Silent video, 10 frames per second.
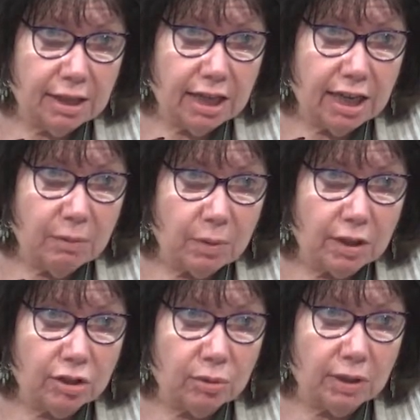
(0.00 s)
He wanted
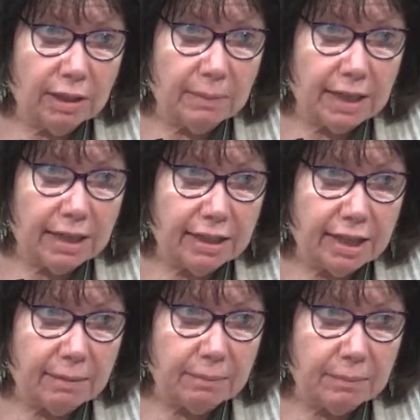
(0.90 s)
to eliminate
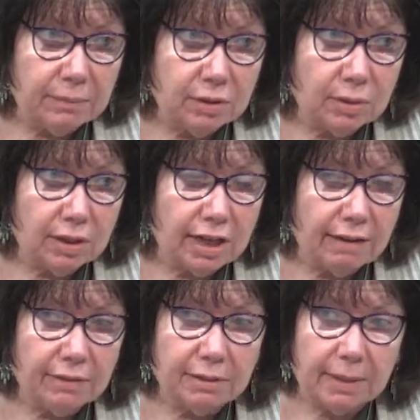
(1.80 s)
them so he could have
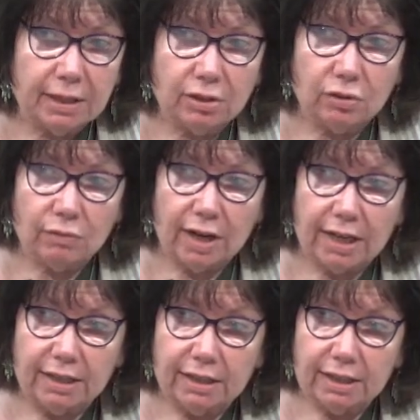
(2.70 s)
his master
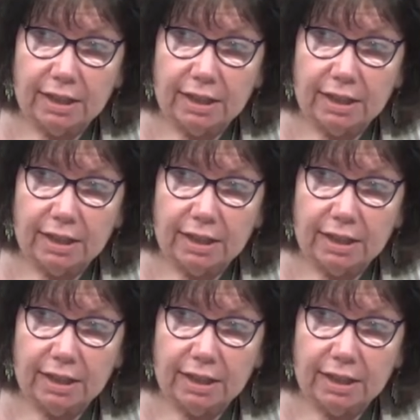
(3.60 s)
race.